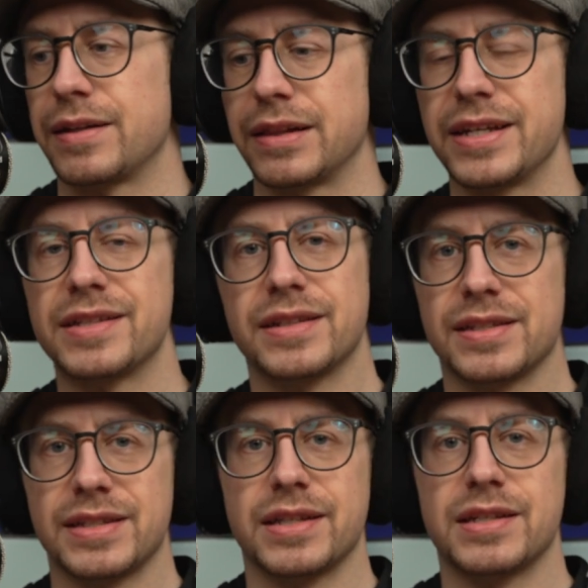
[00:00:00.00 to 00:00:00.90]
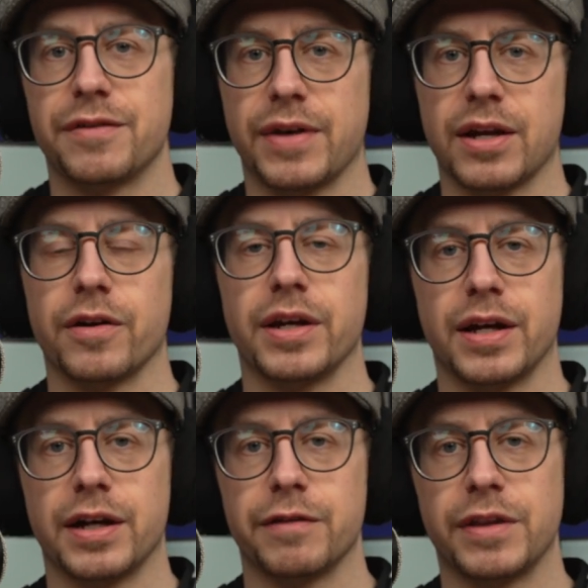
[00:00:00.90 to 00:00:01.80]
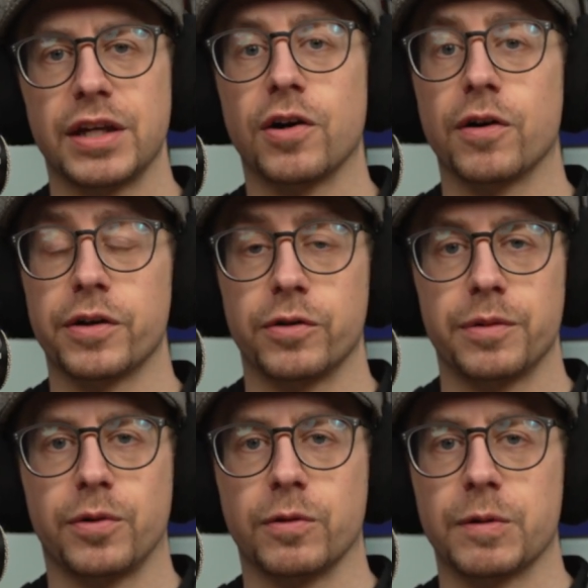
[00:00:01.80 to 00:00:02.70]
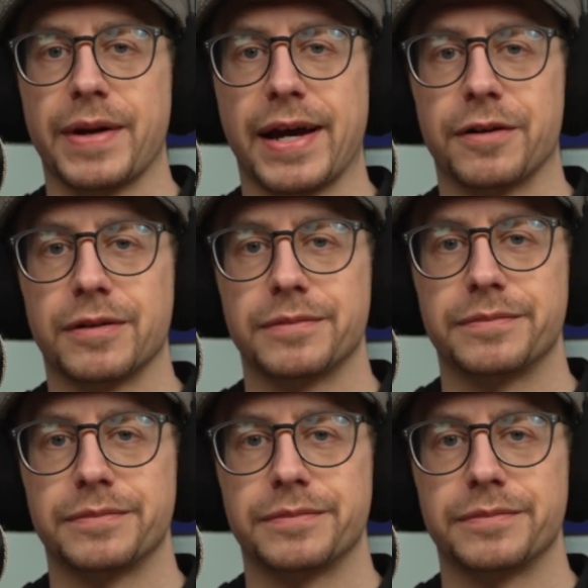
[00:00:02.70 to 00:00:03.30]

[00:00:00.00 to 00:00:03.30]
least sensitive area of the cardioid polar pattern.